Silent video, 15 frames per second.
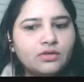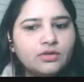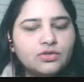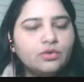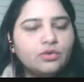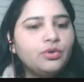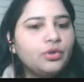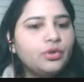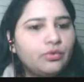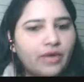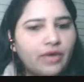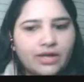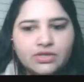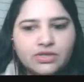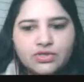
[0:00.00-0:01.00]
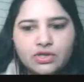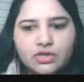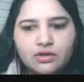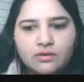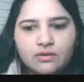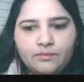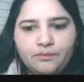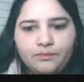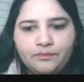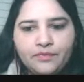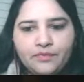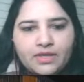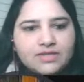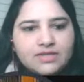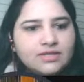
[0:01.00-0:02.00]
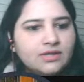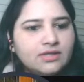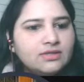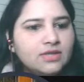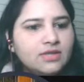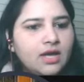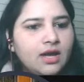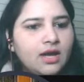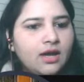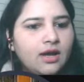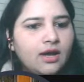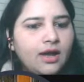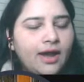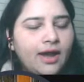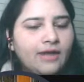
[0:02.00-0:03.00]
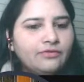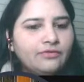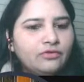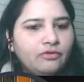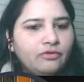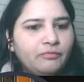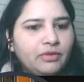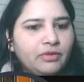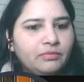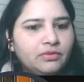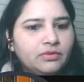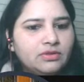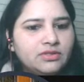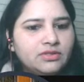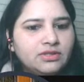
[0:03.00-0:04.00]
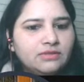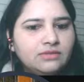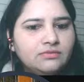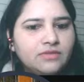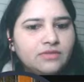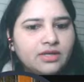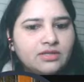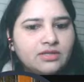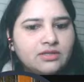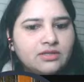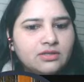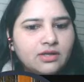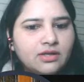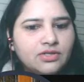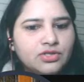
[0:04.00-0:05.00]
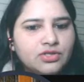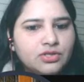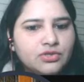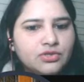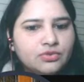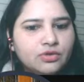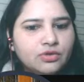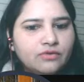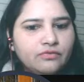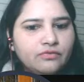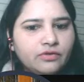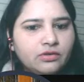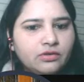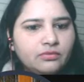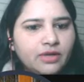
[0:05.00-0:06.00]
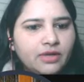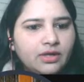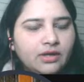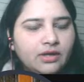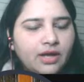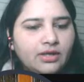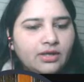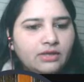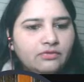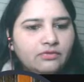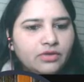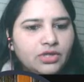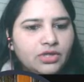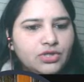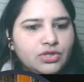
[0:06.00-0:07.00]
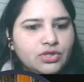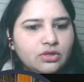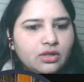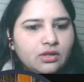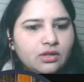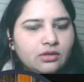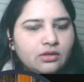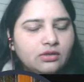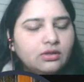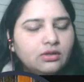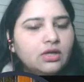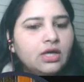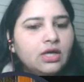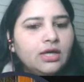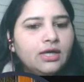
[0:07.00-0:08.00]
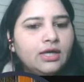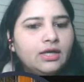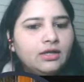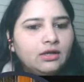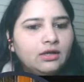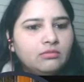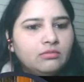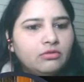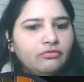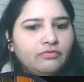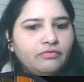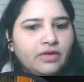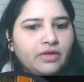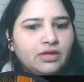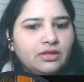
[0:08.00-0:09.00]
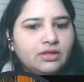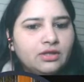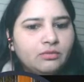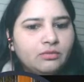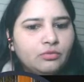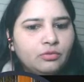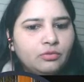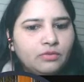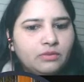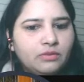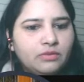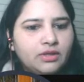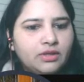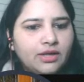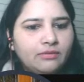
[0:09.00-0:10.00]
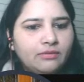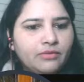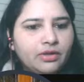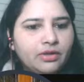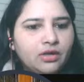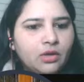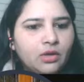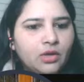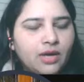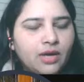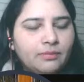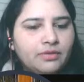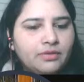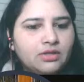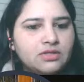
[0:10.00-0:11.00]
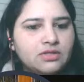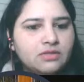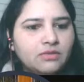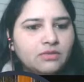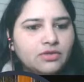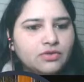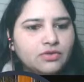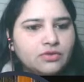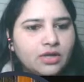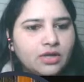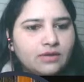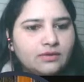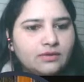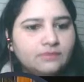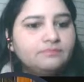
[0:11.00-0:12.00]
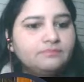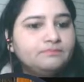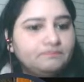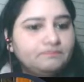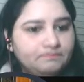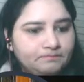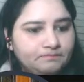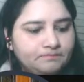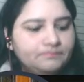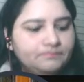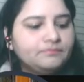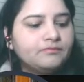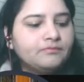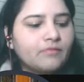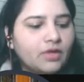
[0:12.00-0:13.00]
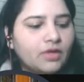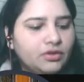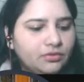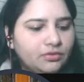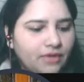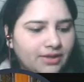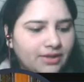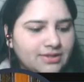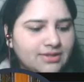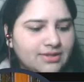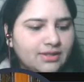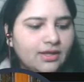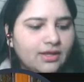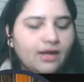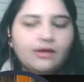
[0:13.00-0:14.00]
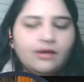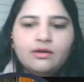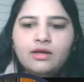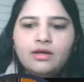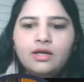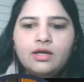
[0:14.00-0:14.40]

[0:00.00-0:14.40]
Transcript: so you can check. Next is a handful of people deem that it's essential to conform at tiny variation in the income of wealthy and poor people can bring out happiness among society. Hmm. You can say that,